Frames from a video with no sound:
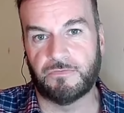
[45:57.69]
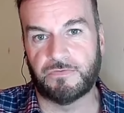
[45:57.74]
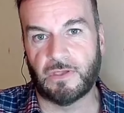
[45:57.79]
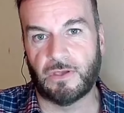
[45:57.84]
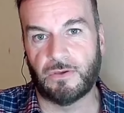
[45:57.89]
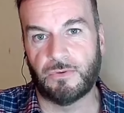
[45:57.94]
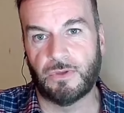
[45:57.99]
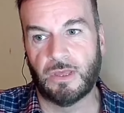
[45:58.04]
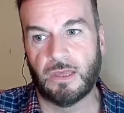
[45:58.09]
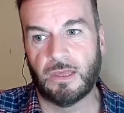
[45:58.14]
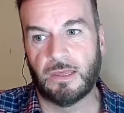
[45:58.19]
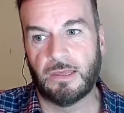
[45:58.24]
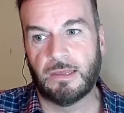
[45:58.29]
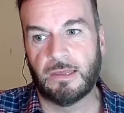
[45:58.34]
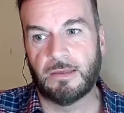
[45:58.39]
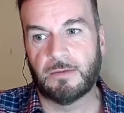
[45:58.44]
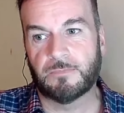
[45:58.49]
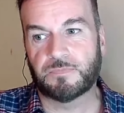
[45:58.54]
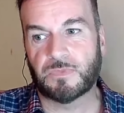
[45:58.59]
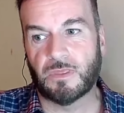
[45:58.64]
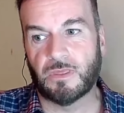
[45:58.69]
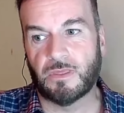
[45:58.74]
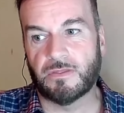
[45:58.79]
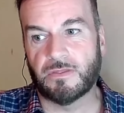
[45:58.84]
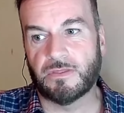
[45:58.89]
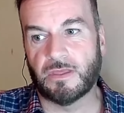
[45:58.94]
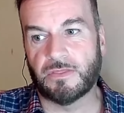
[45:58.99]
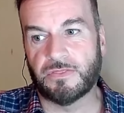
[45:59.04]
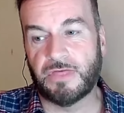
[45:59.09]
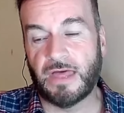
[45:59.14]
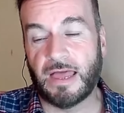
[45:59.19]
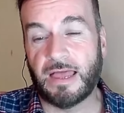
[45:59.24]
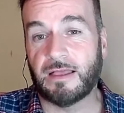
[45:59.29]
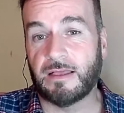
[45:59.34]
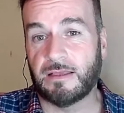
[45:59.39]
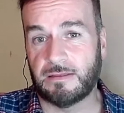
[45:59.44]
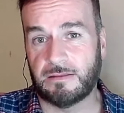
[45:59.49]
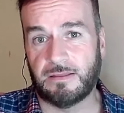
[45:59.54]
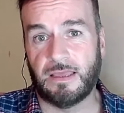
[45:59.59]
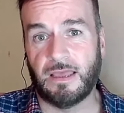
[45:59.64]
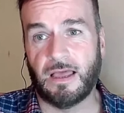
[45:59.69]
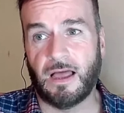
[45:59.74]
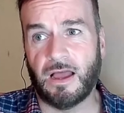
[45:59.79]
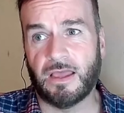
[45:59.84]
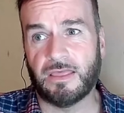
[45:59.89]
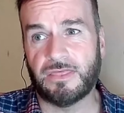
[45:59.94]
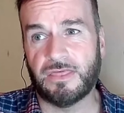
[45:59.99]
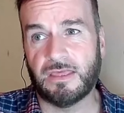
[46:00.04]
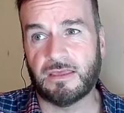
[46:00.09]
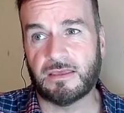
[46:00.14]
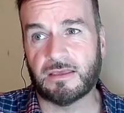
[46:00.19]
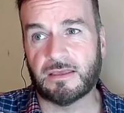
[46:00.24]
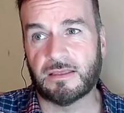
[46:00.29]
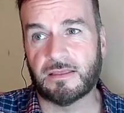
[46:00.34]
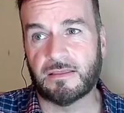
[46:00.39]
So that, I think